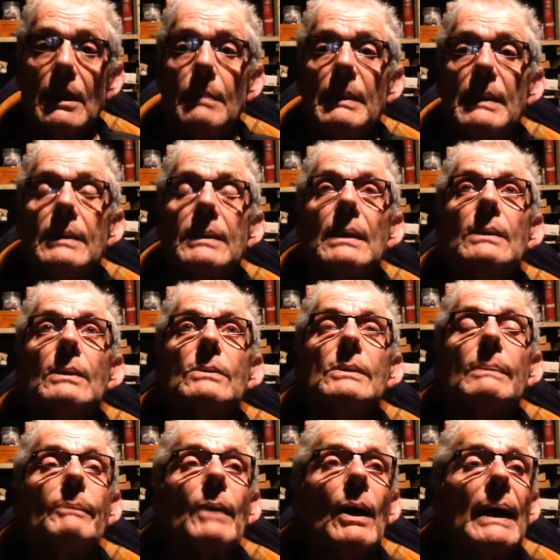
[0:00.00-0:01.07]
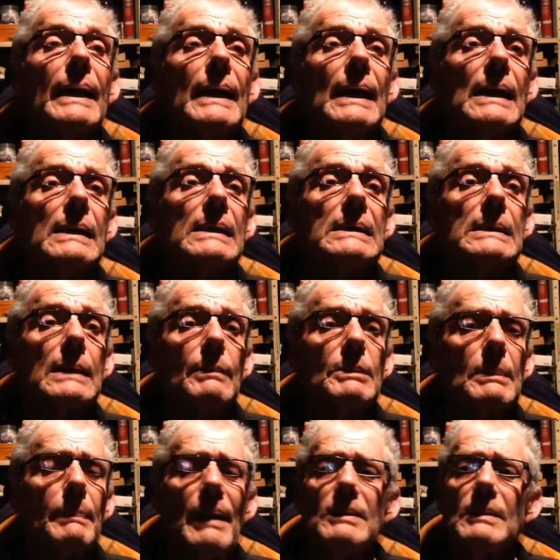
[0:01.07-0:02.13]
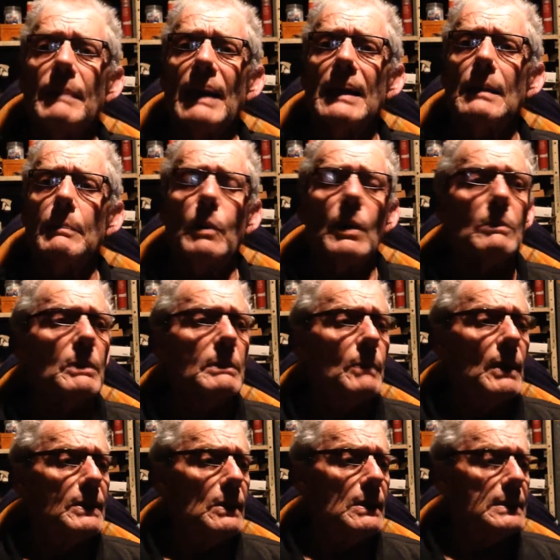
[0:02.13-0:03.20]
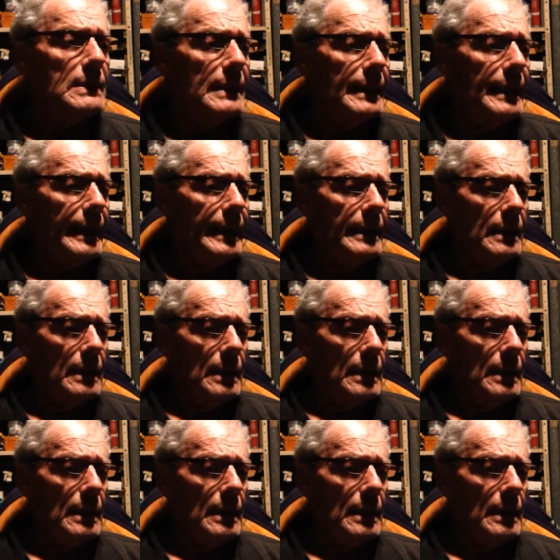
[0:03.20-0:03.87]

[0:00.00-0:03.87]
hope it continues. I was supposed to make an appointment with my doctor today.